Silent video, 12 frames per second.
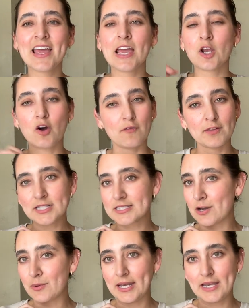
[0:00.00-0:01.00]
And hopefully it's
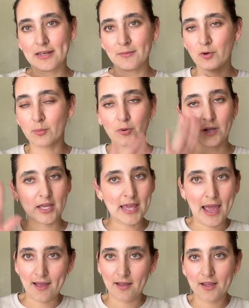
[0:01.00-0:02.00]
not raining anymore, porque
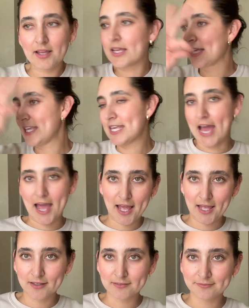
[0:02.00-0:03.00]
ya. Yeah.
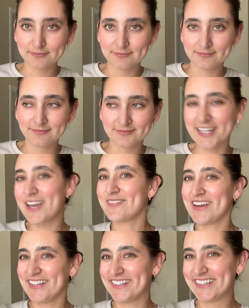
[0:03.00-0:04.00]
Okay,
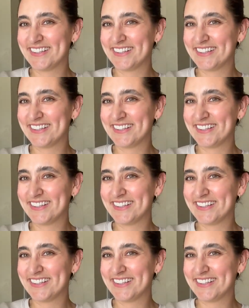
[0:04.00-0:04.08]
bye.